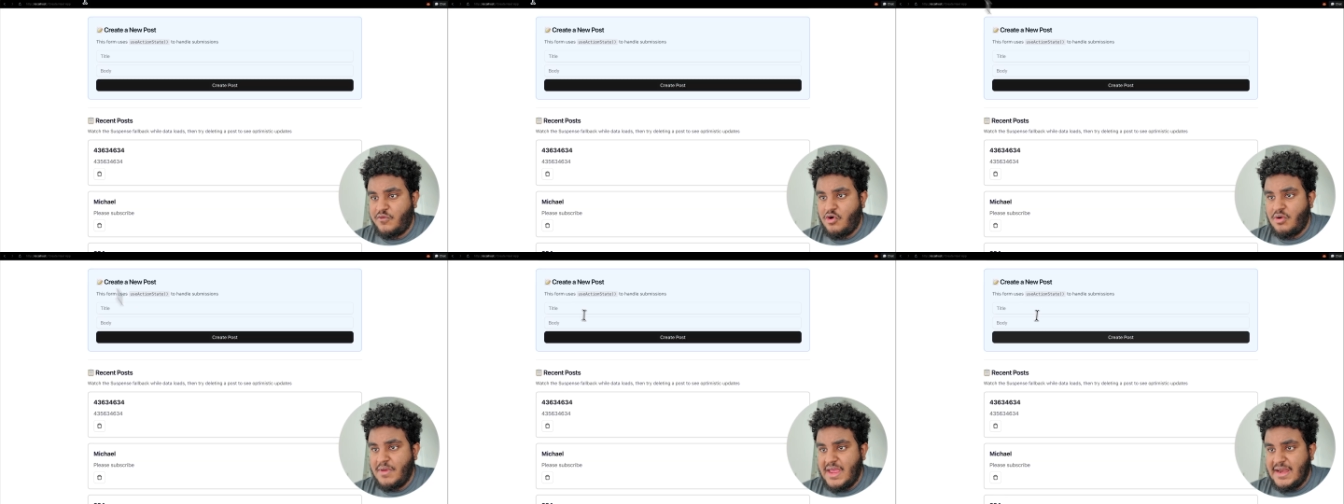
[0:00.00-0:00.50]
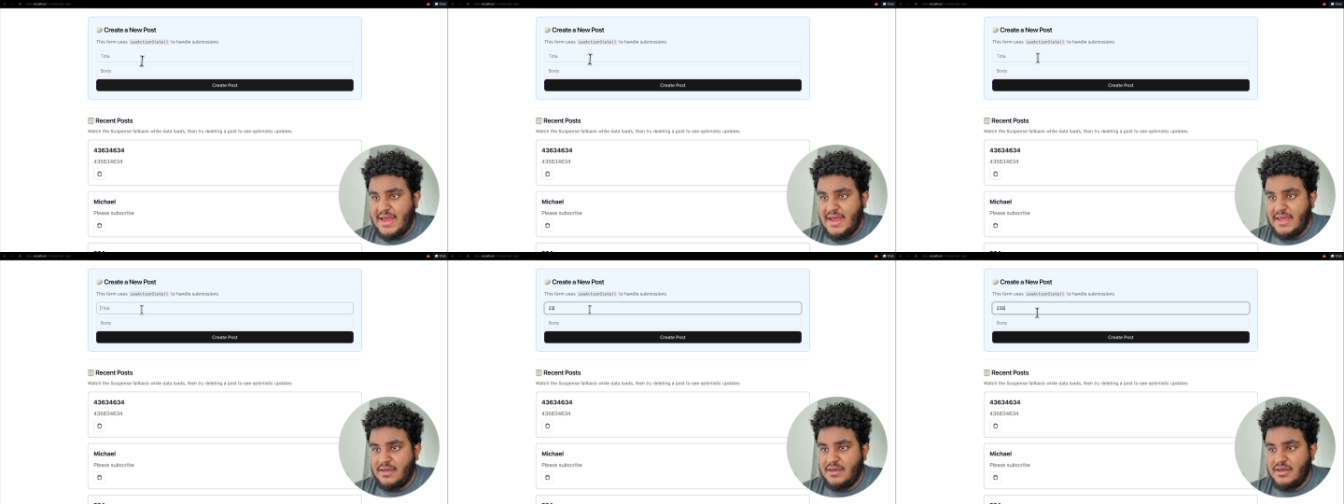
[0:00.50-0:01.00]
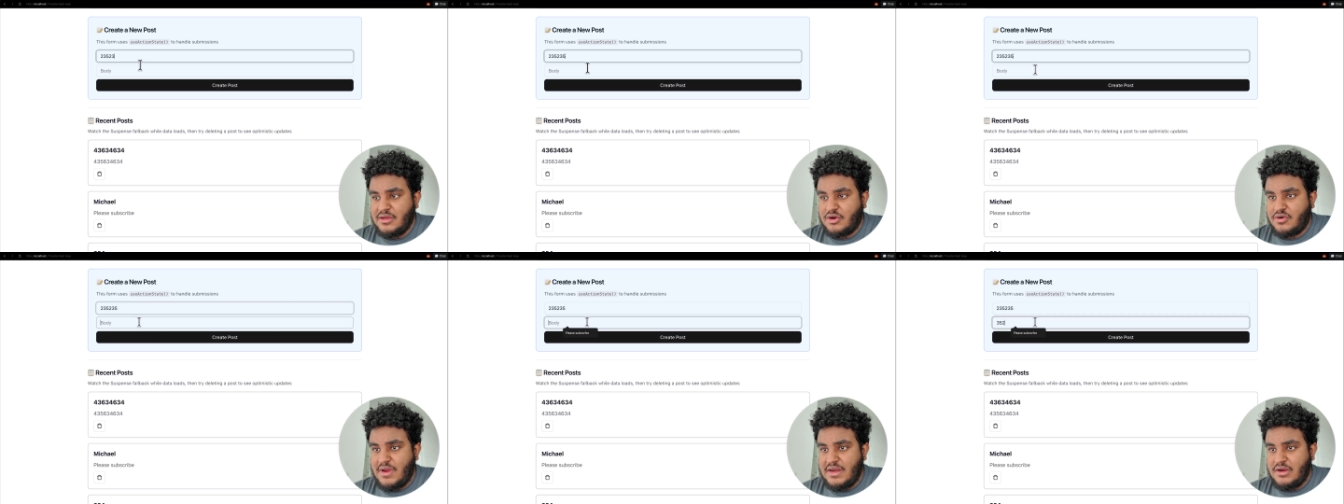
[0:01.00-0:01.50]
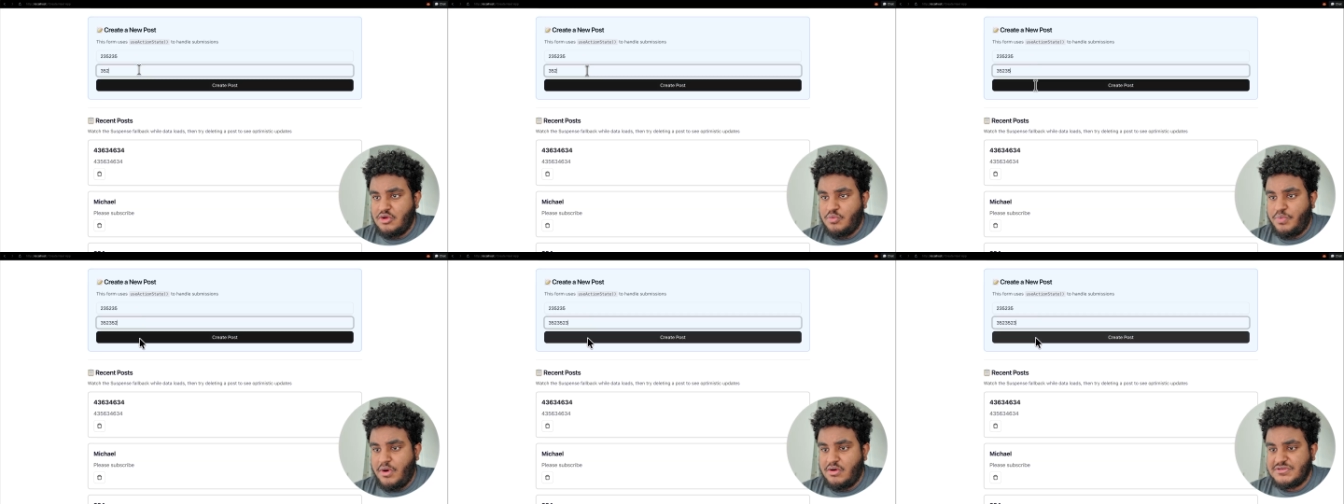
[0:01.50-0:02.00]
form and I create a
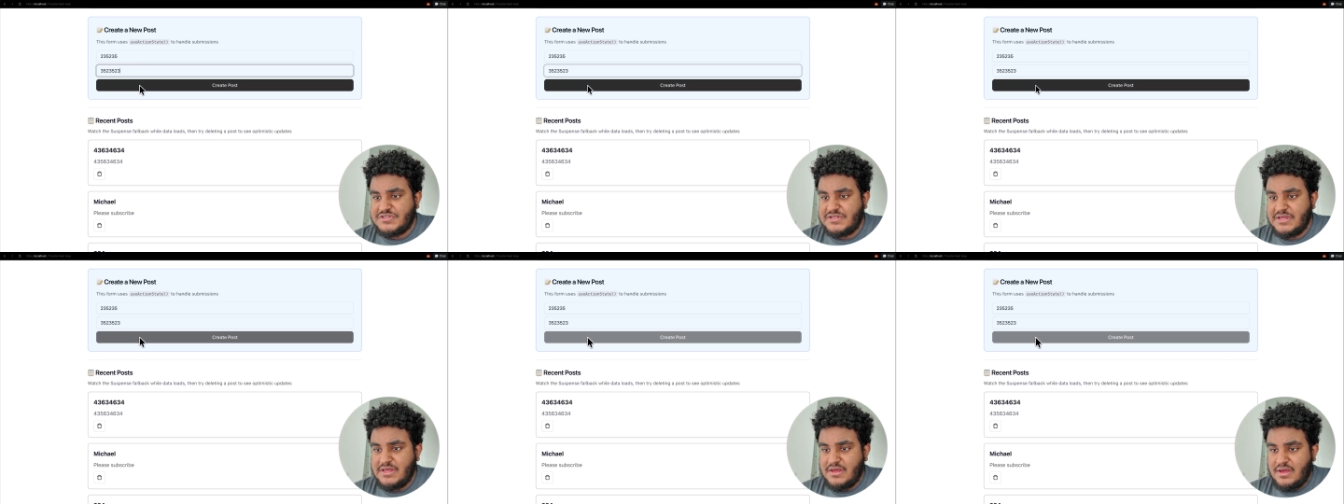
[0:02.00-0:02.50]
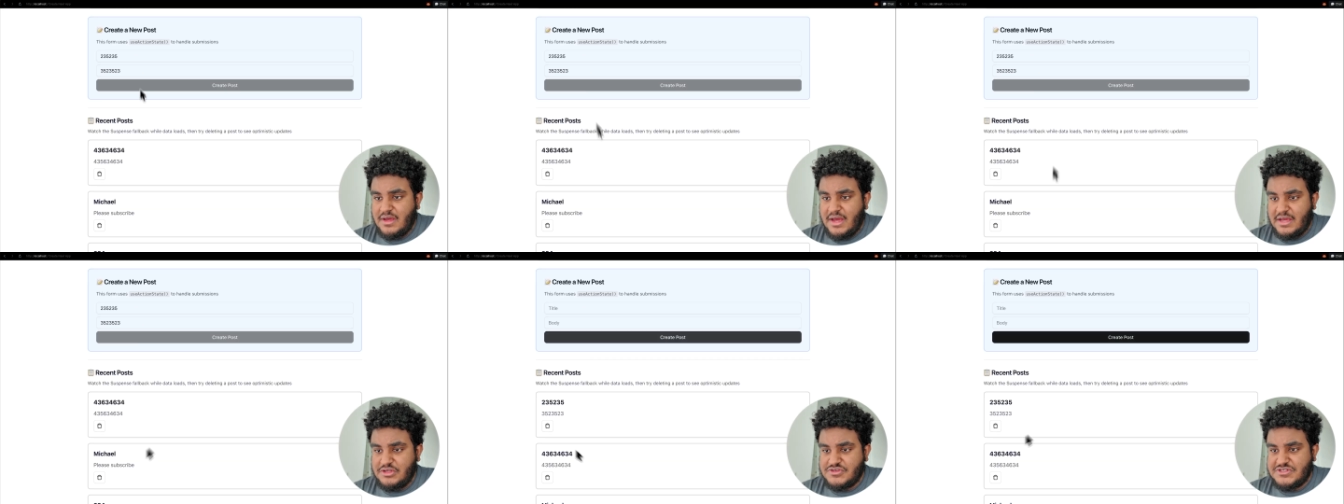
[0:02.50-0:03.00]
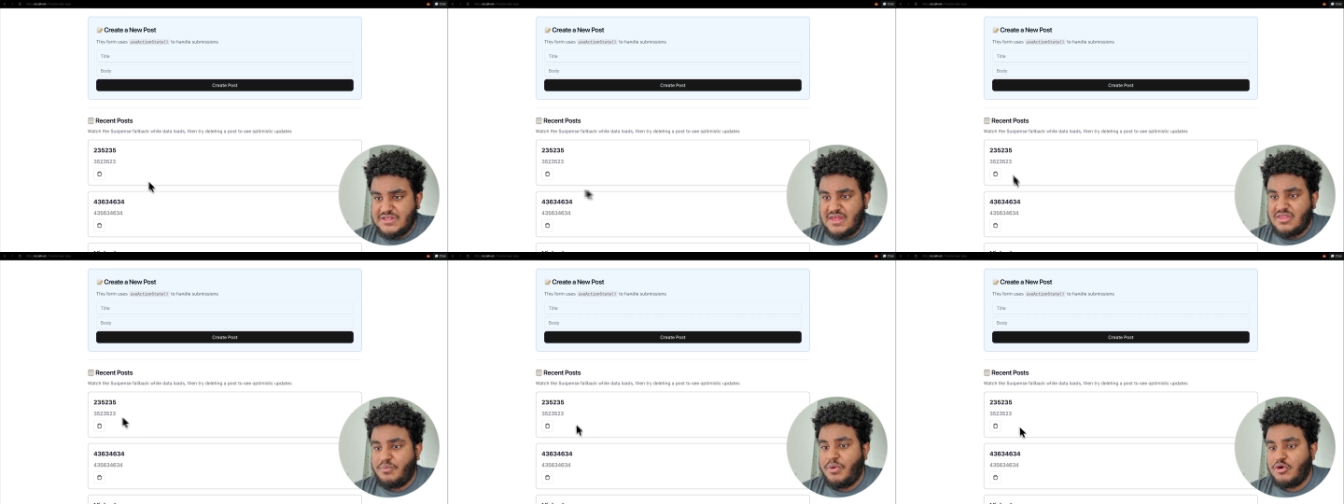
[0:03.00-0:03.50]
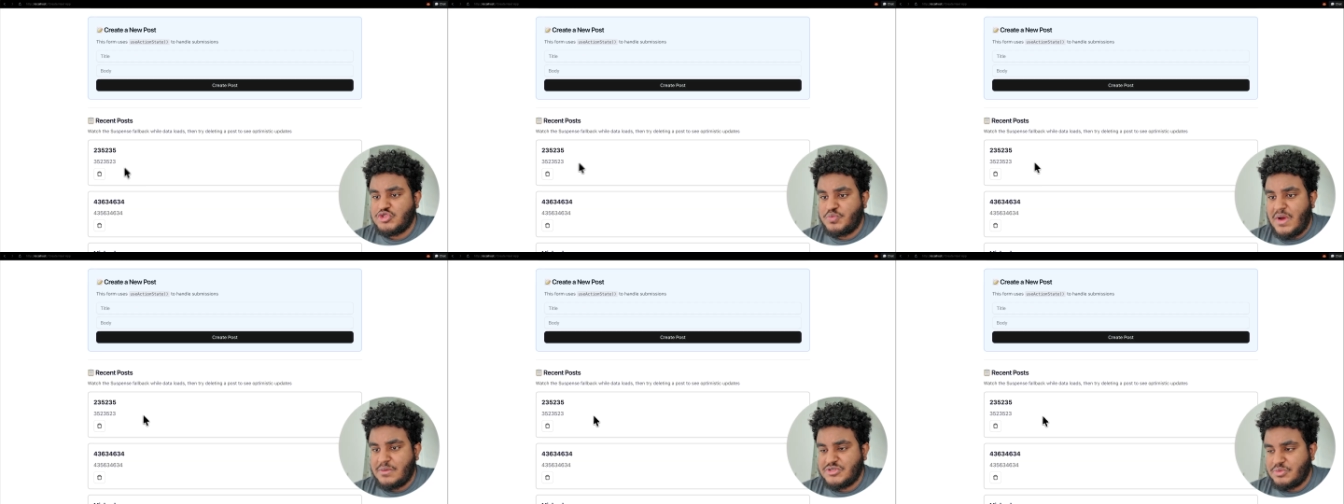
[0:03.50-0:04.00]
new post, you see that the
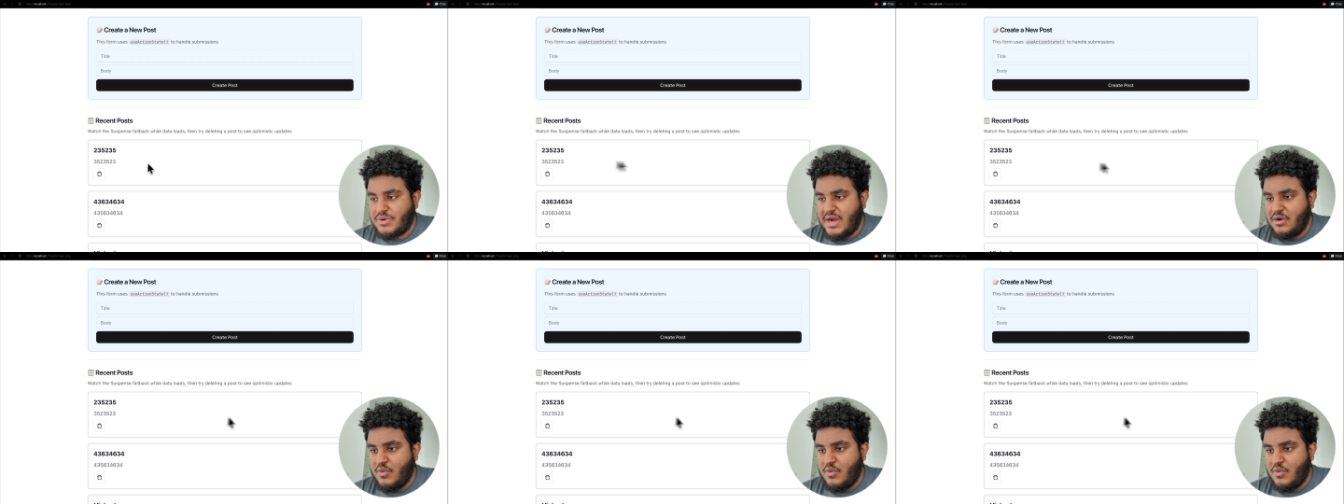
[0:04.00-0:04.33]
post pops up right